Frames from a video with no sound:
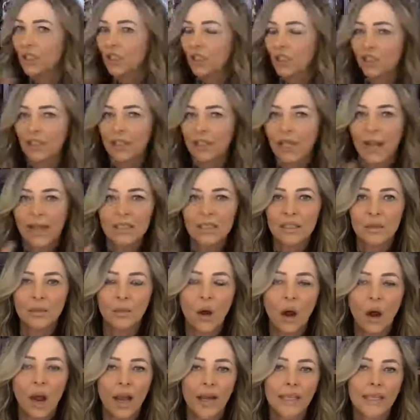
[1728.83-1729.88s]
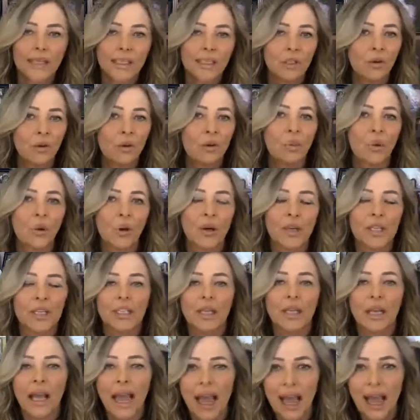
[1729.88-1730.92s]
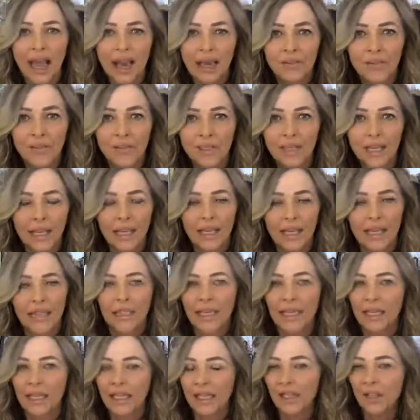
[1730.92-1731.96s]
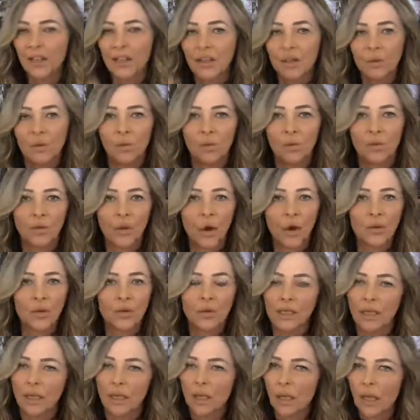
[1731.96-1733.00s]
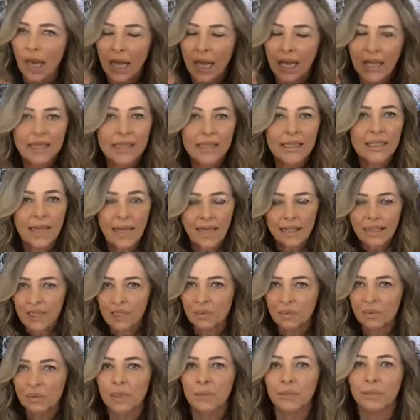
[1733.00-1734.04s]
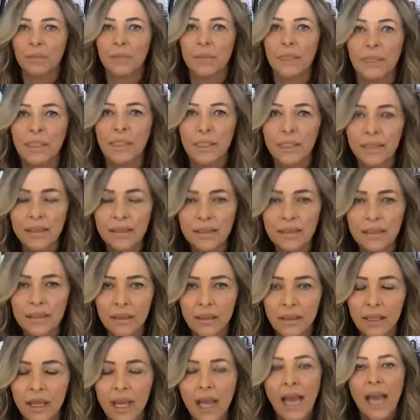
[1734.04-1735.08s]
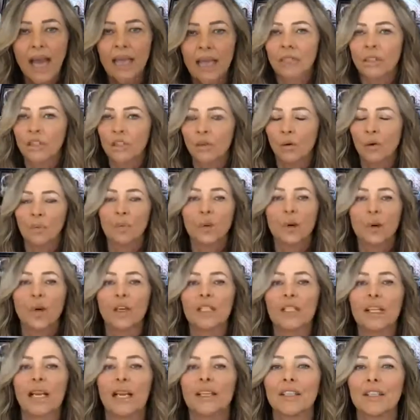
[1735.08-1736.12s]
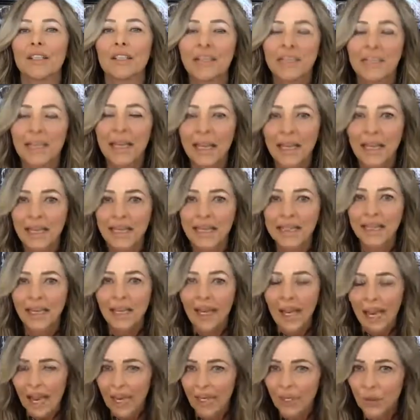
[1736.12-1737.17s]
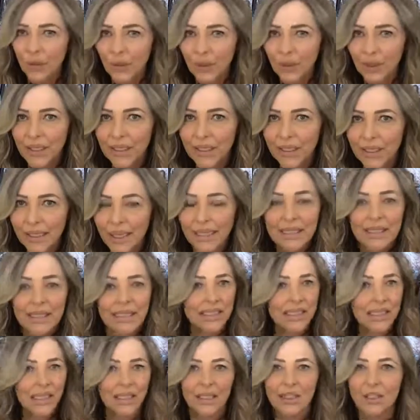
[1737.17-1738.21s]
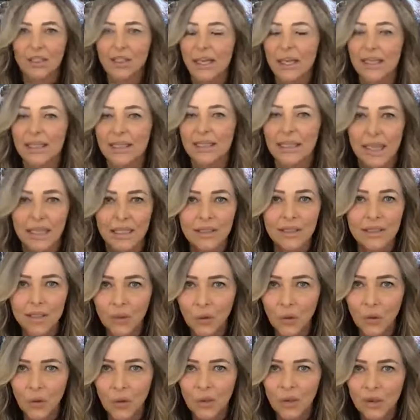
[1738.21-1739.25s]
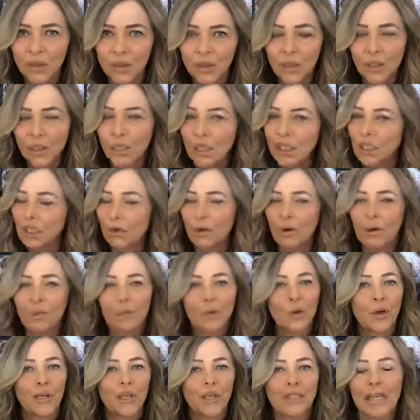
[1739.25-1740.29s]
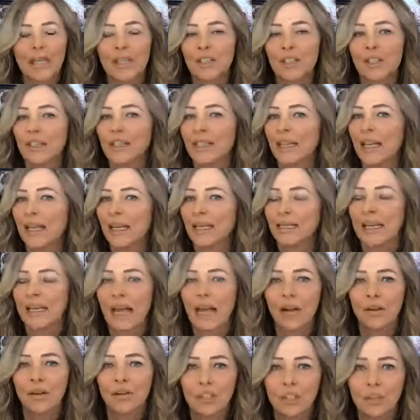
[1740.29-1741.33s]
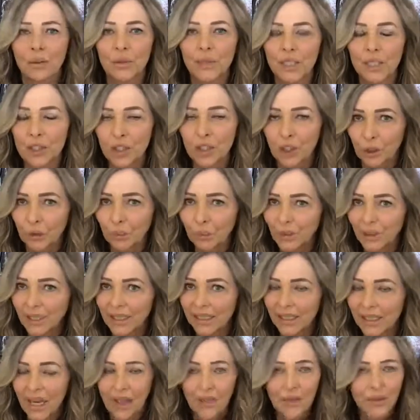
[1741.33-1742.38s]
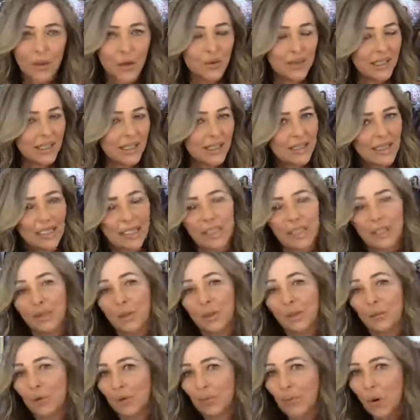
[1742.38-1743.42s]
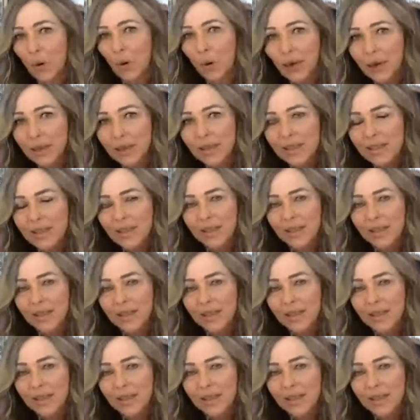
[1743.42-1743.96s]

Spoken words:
that's why it's so important to advocate in those assessment meetings, and so important to understand how to read standardized test scores, so important to understand how to interpret those assessment reports.